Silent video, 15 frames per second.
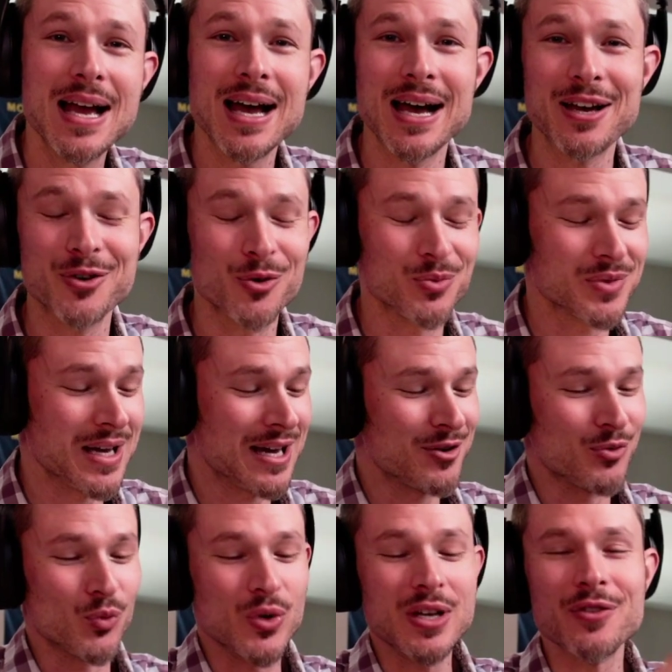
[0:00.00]
I don't
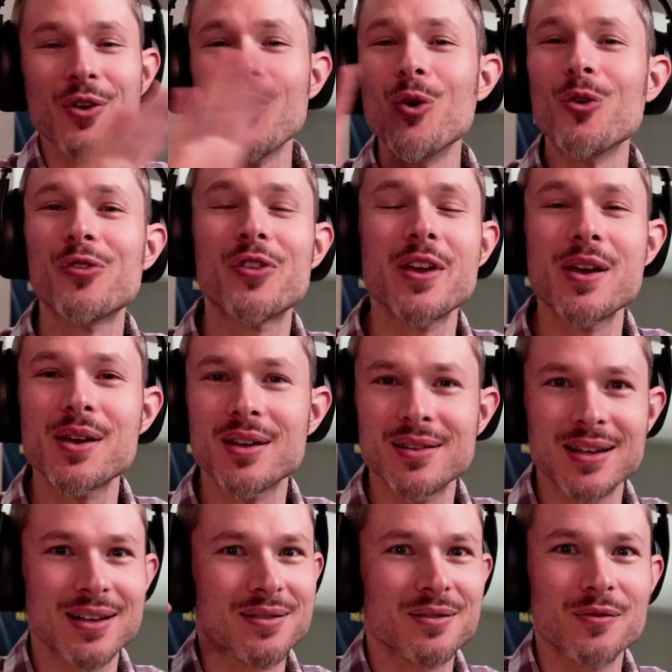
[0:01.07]
read the whole thing and
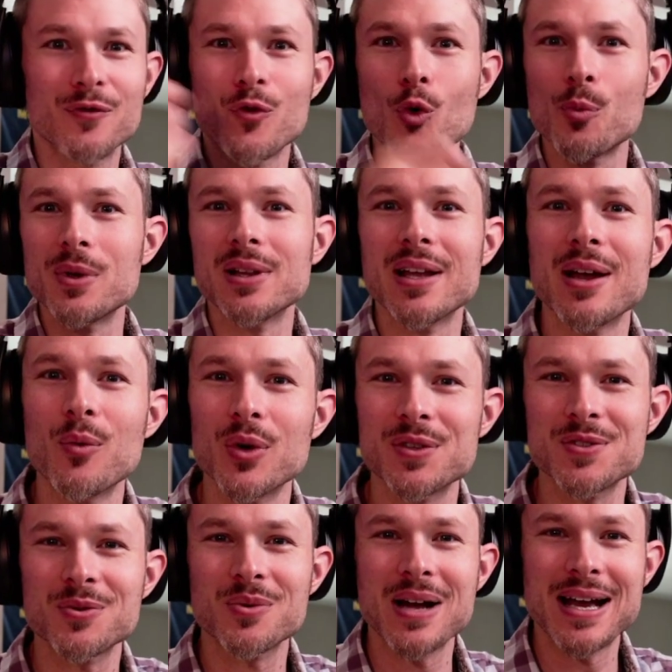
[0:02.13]
then formulate what
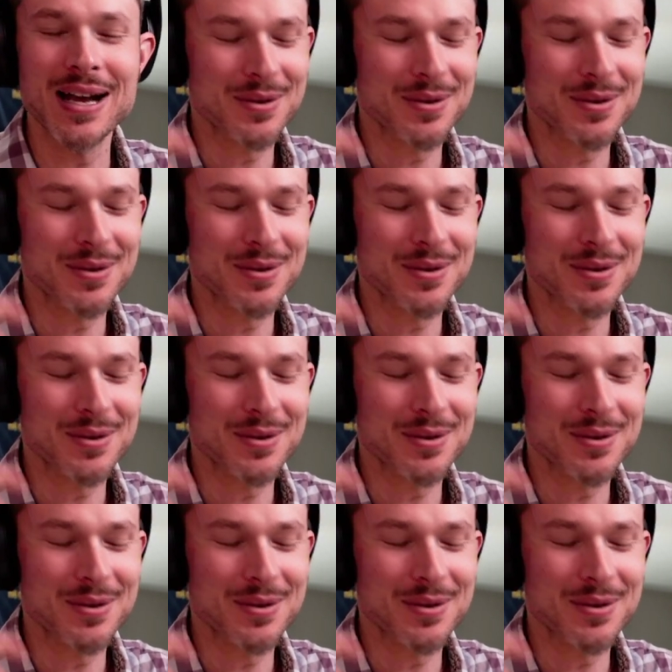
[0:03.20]
to write.